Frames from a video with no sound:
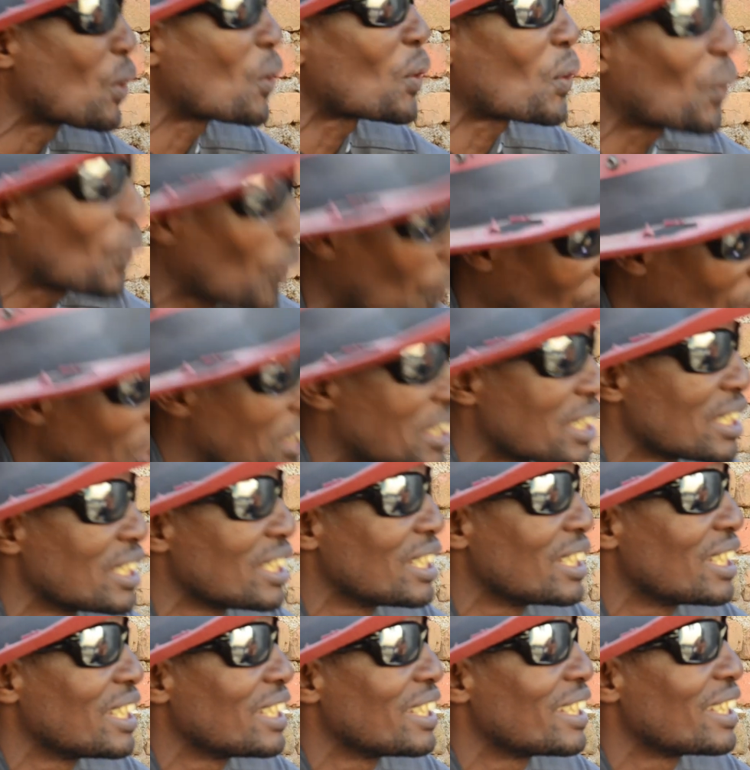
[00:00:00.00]
or not.
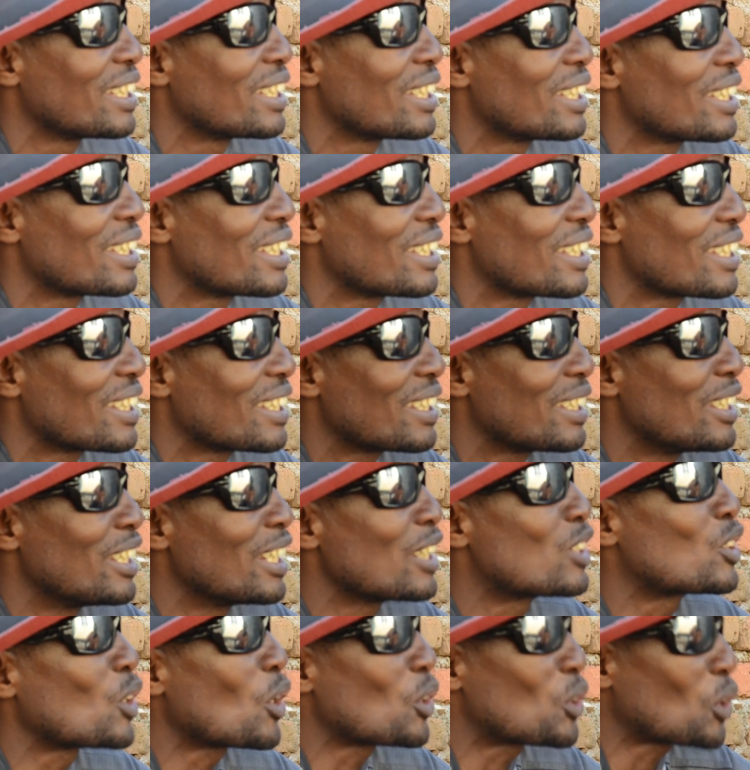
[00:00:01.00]

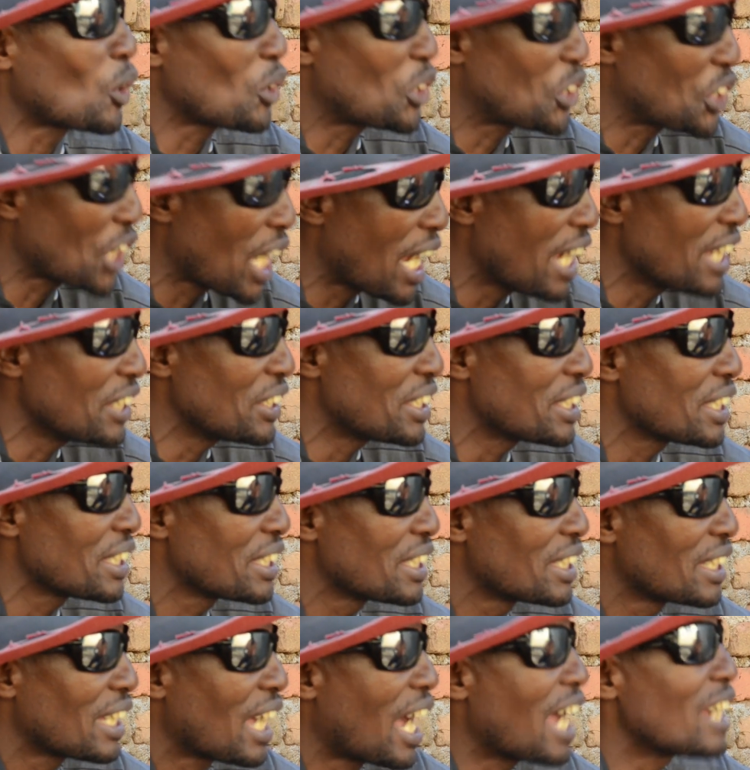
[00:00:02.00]
The total change
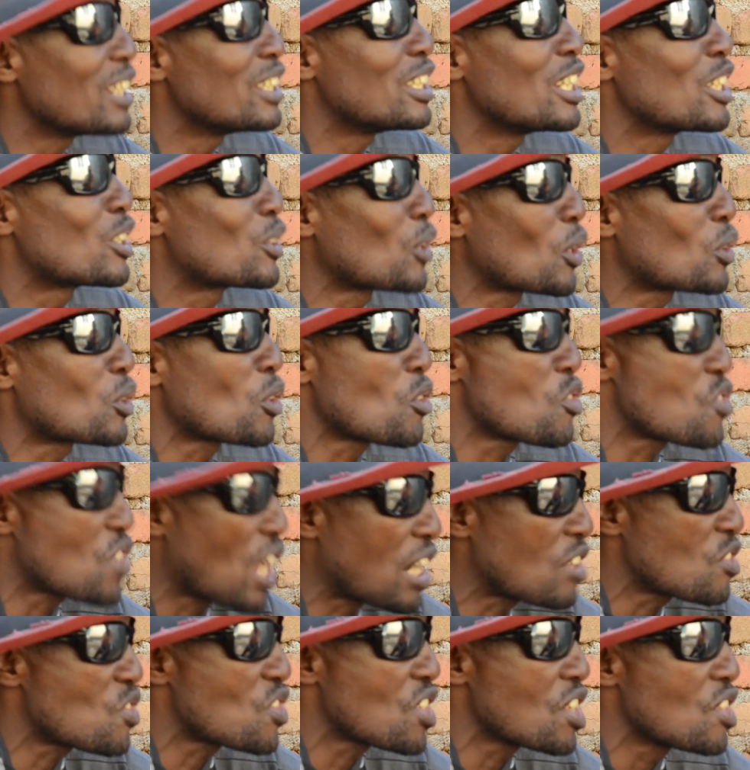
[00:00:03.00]
and the total
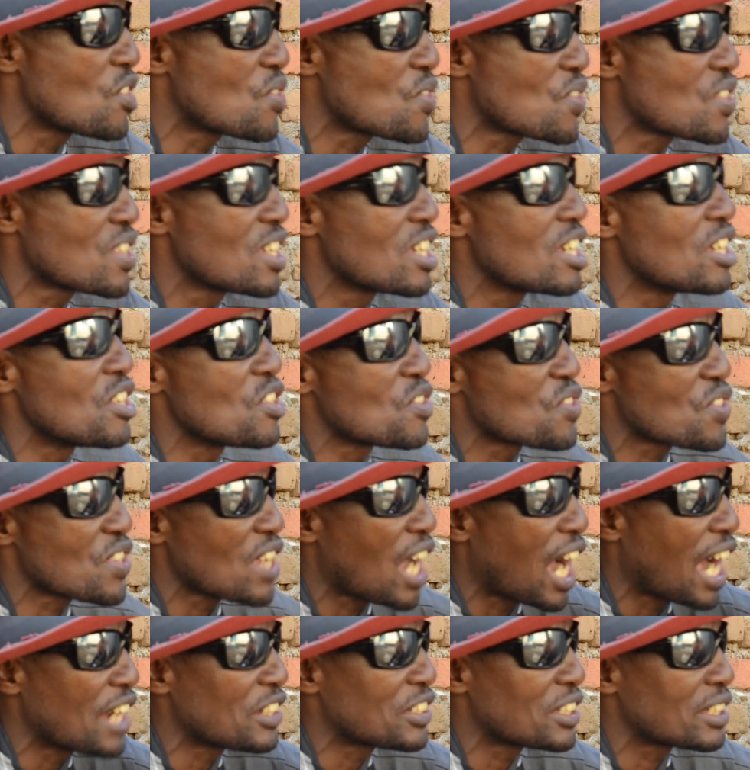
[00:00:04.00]
success is
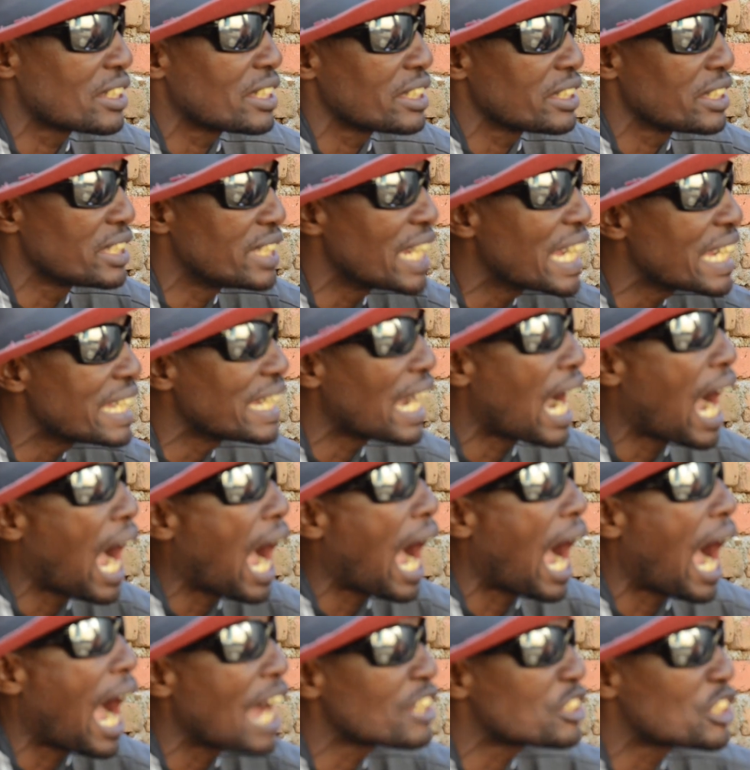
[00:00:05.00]
at, they
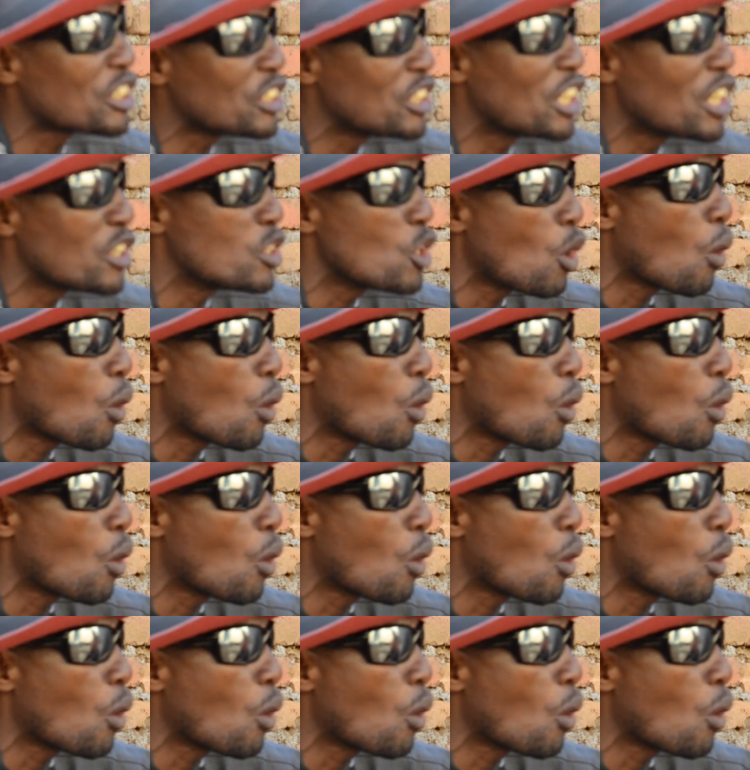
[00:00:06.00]
are at the